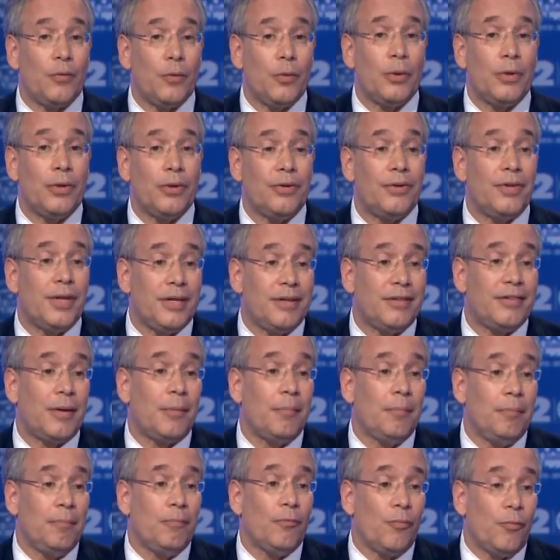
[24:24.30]
the rules that
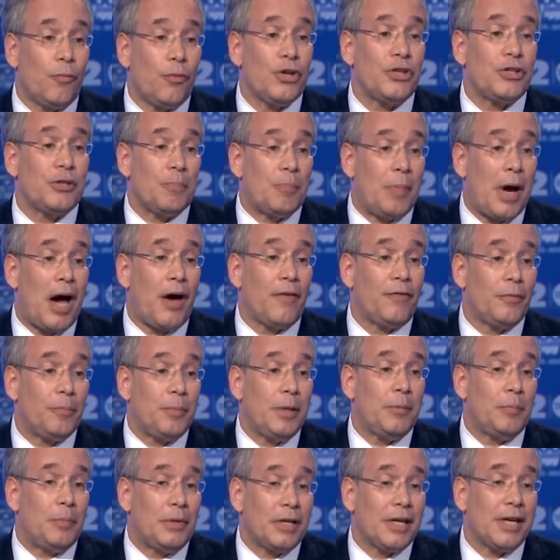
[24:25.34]
some rich and powerful
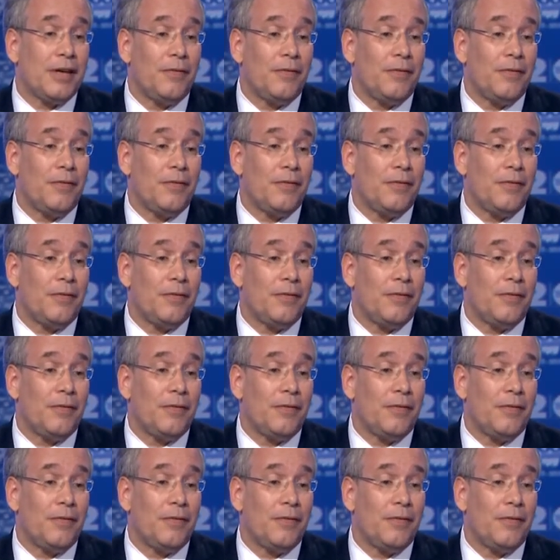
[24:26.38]
people